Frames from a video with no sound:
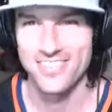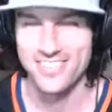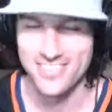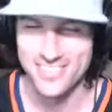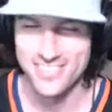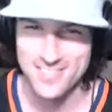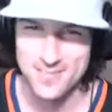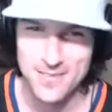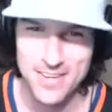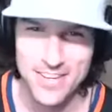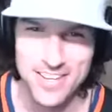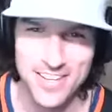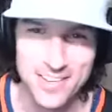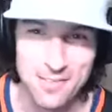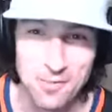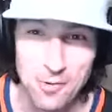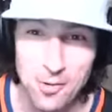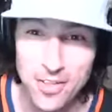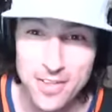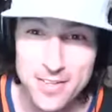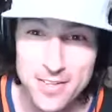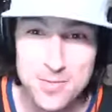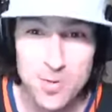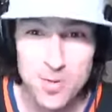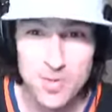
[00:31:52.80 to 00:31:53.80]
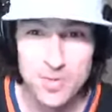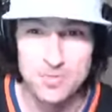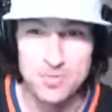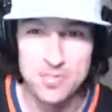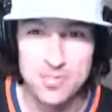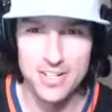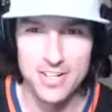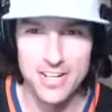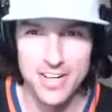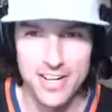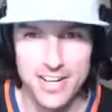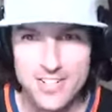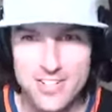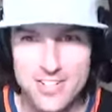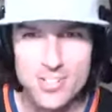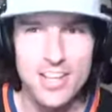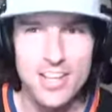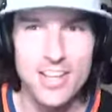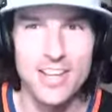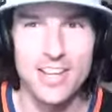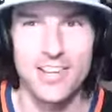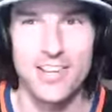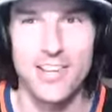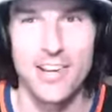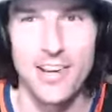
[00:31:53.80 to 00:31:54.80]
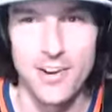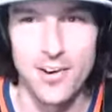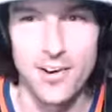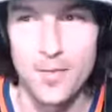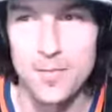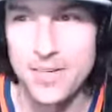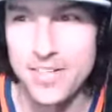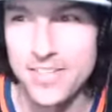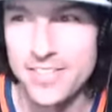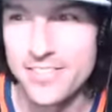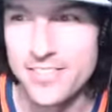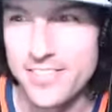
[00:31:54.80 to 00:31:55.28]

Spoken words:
man, well that's why I'm trying to educate you here, man.